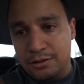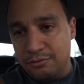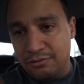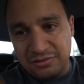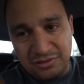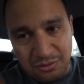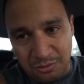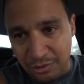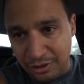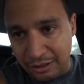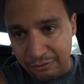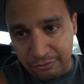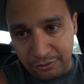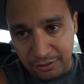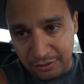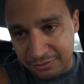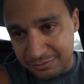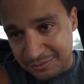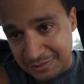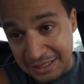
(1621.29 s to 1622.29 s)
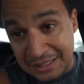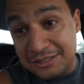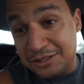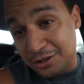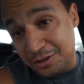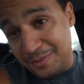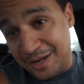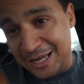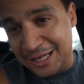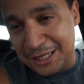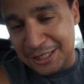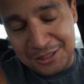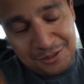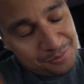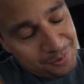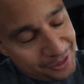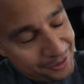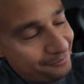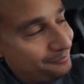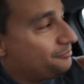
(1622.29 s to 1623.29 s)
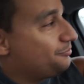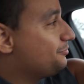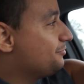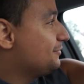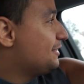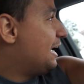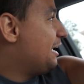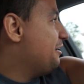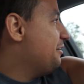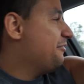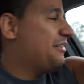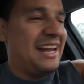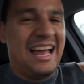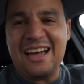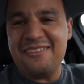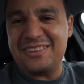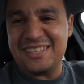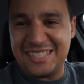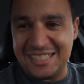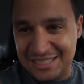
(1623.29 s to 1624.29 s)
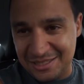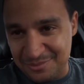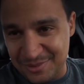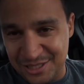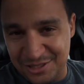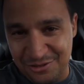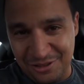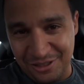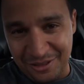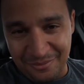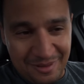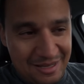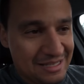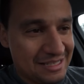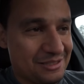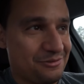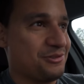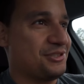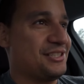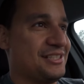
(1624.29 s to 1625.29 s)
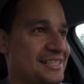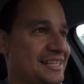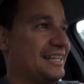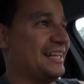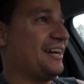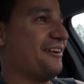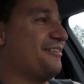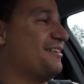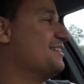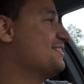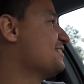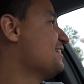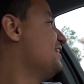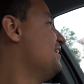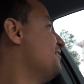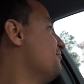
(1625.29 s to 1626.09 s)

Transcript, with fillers: So whatever. It's still on my list, but I don't even have the Sesame Street on my list, which is hilarious.